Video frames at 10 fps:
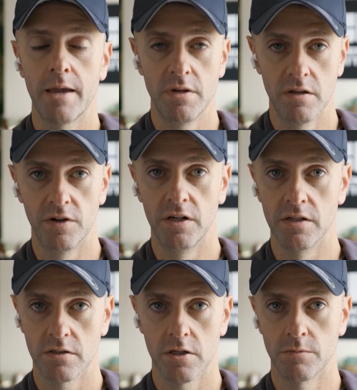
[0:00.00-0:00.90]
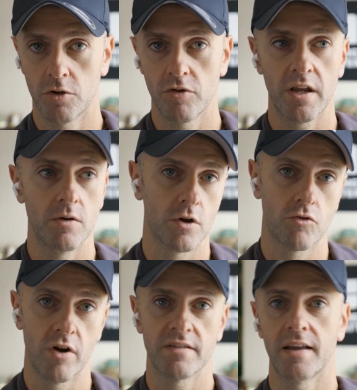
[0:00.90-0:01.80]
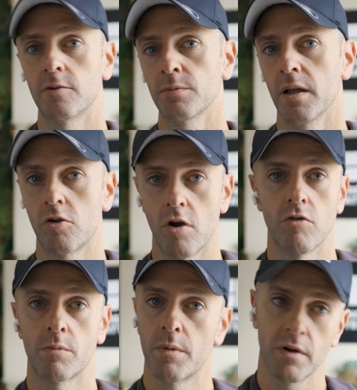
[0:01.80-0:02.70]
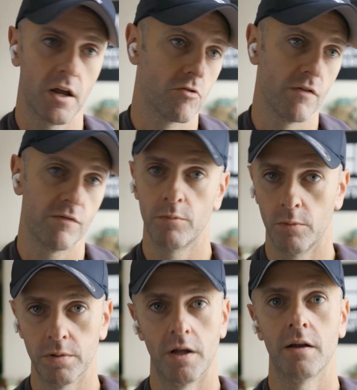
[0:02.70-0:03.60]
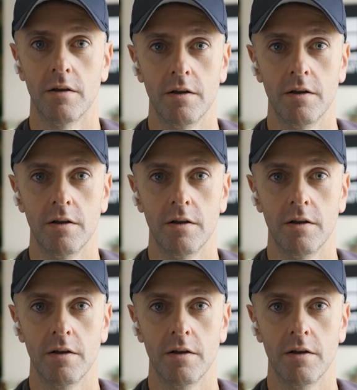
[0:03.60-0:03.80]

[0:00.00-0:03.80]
B. de Villiers in terms of cricket. He was a great tennis player, great rugby player, great football player.